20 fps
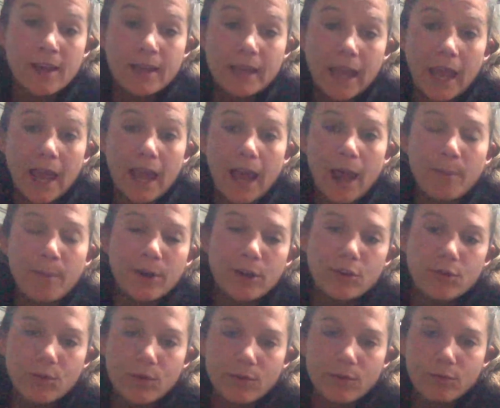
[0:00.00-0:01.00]
Okay, I'm going
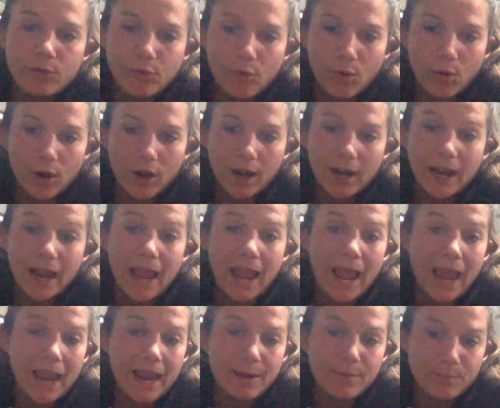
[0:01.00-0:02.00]
to do it for
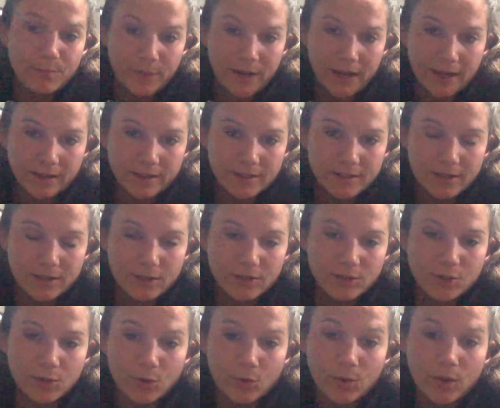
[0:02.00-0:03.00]
eight minutes.
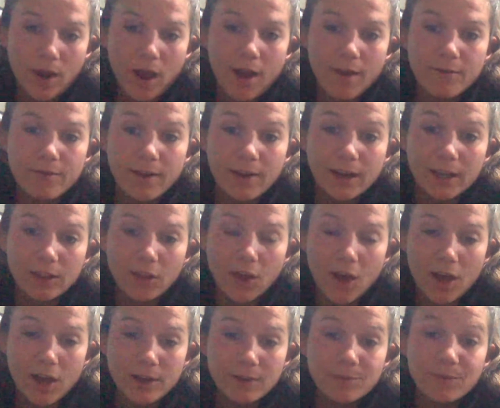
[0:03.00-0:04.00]
So not very
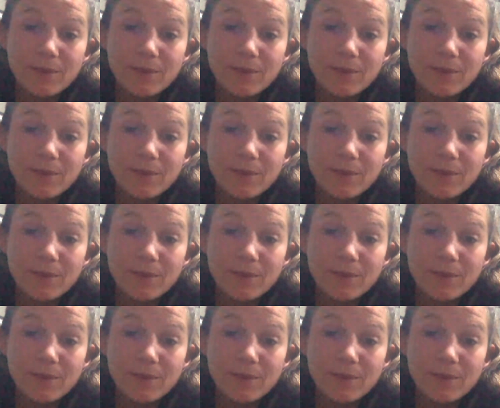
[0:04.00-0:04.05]
long